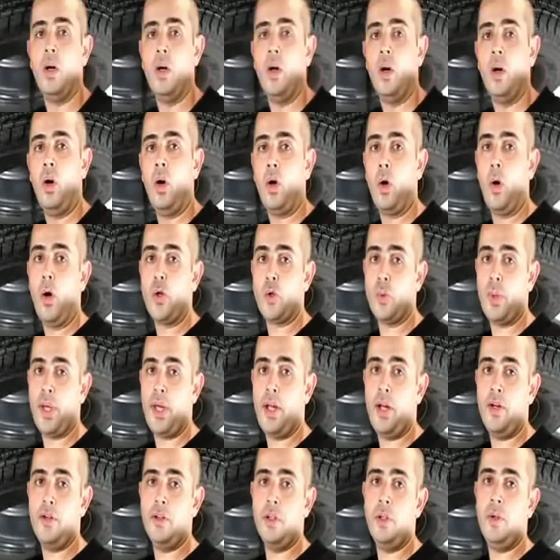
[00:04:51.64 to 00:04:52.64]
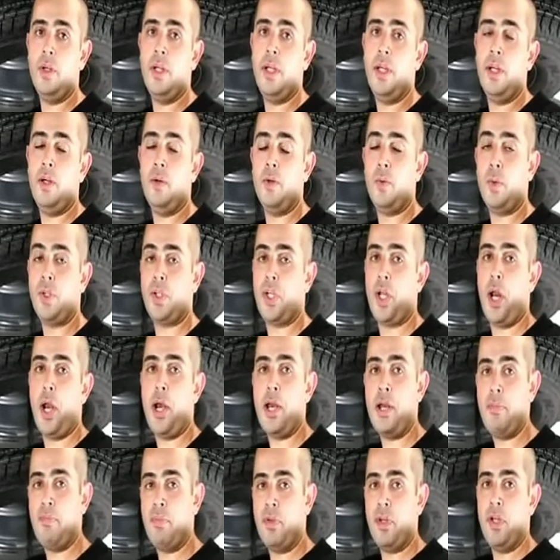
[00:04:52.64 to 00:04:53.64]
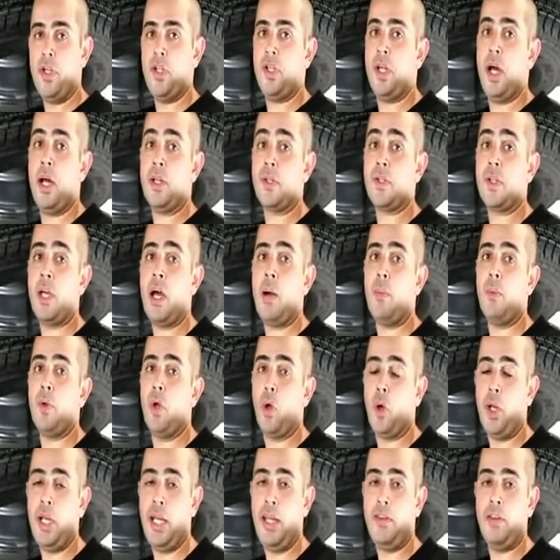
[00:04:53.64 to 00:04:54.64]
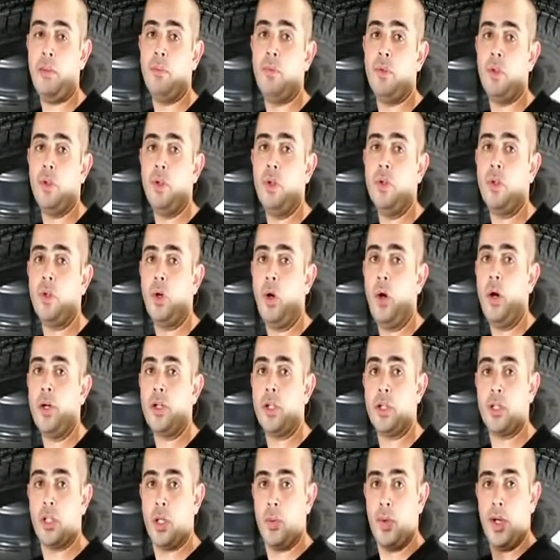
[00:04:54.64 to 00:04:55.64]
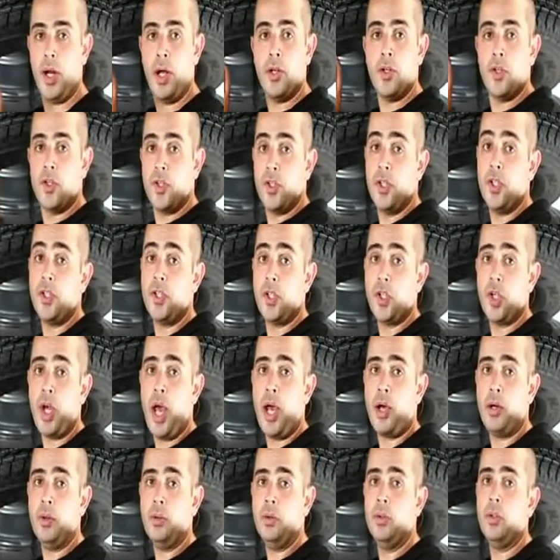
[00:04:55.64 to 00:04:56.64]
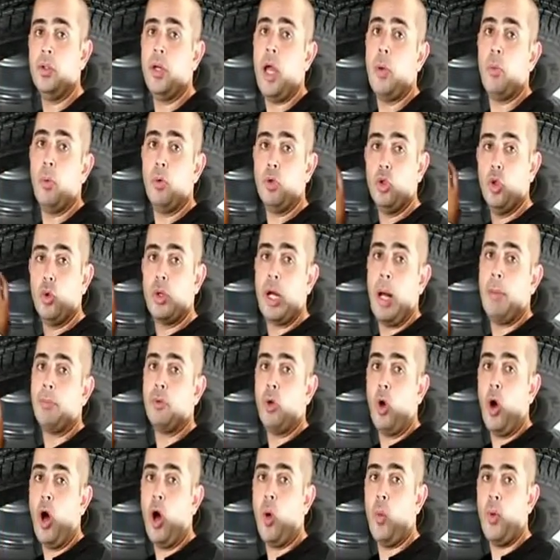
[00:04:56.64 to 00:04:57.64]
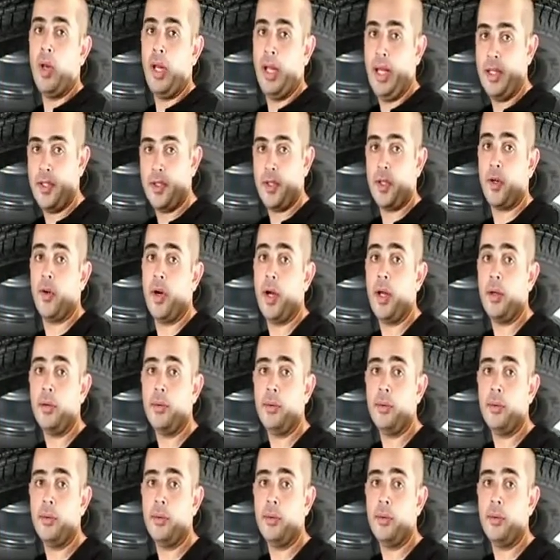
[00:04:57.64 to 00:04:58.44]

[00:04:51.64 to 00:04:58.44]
Alright guys, what we're going to do here is we're just going to nip these nuts up. We're not going to get them too tight just so we don't seize the shackle, and we'll do it up tight when it hits the ground.